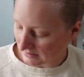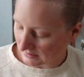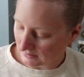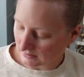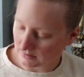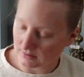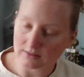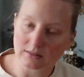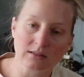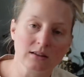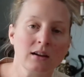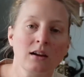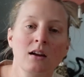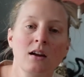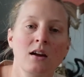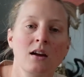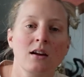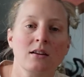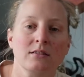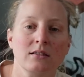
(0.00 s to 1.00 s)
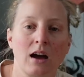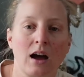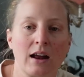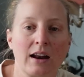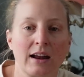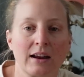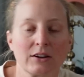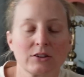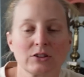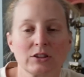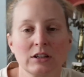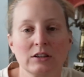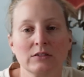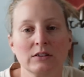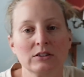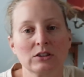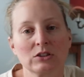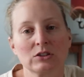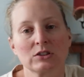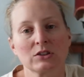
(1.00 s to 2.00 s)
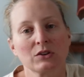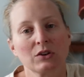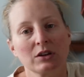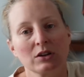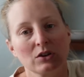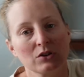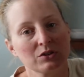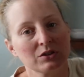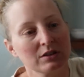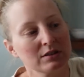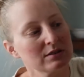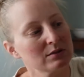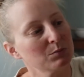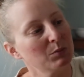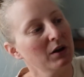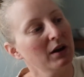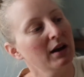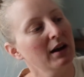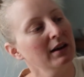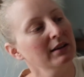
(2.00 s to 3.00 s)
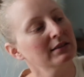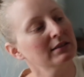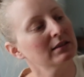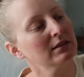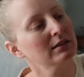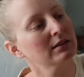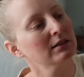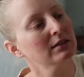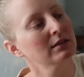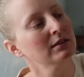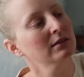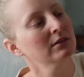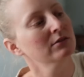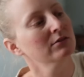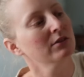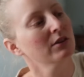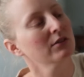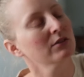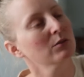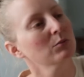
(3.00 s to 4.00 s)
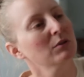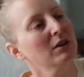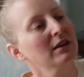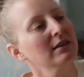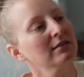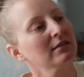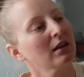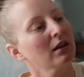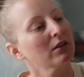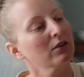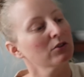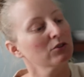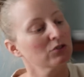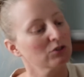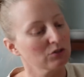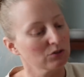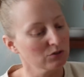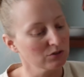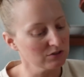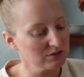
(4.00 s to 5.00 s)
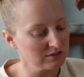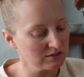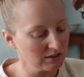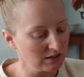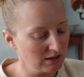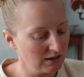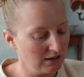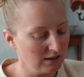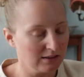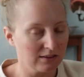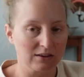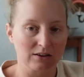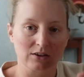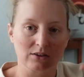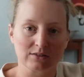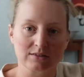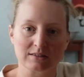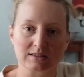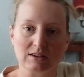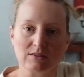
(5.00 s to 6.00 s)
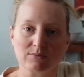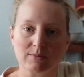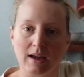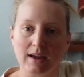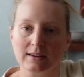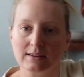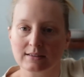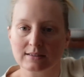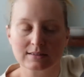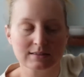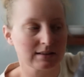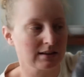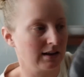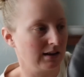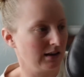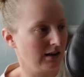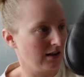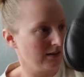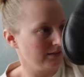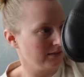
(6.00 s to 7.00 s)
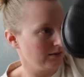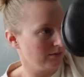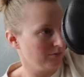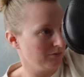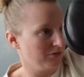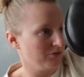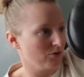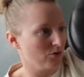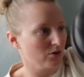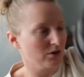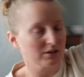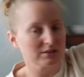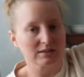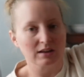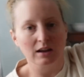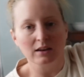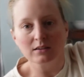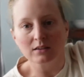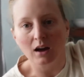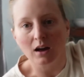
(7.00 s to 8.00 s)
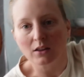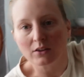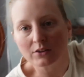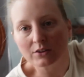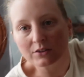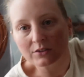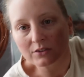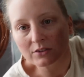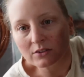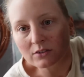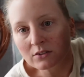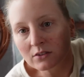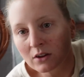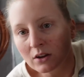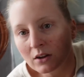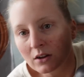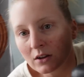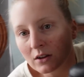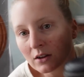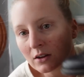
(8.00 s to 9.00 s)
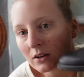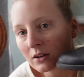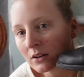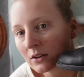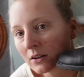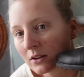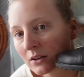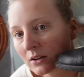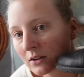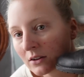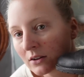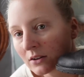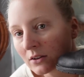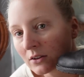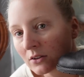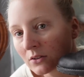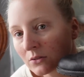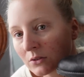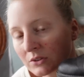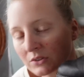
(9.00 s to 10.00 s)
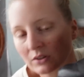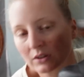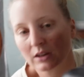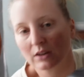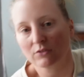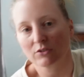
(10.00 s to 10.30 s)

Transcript: is not actually vintage sewing notions, but found some nice leather shoes. They're Steve Madden's, and I got them for $10. Was looking